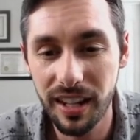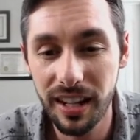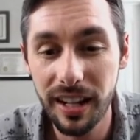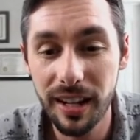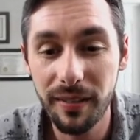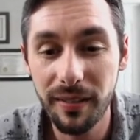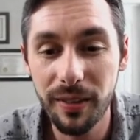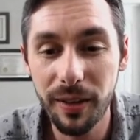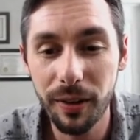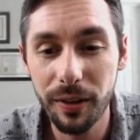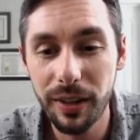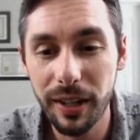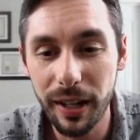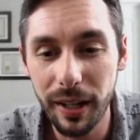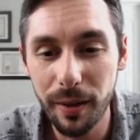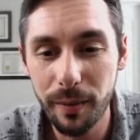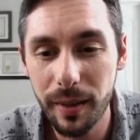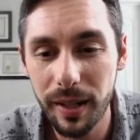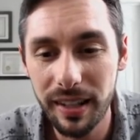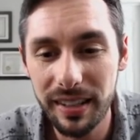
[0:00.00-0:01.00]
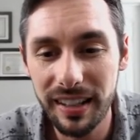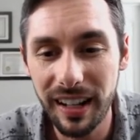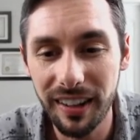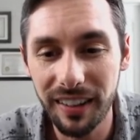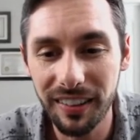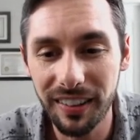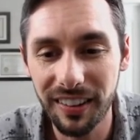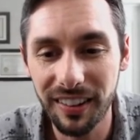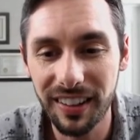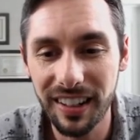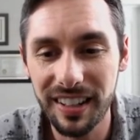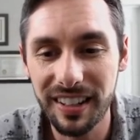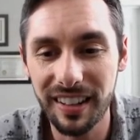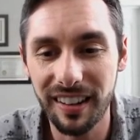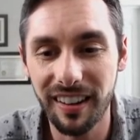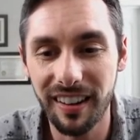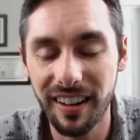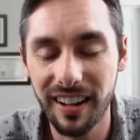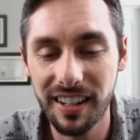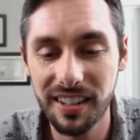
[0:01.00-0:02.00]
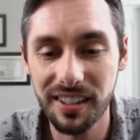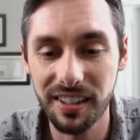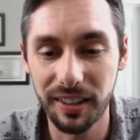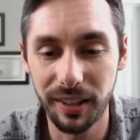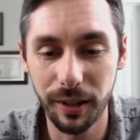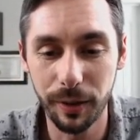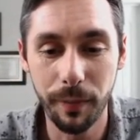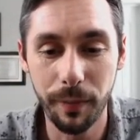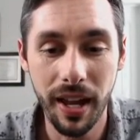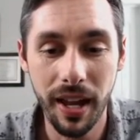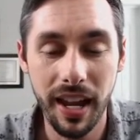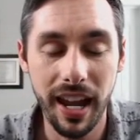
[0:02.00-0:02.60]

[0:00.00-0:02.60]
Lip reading: hypnotherapy download. That's awesome.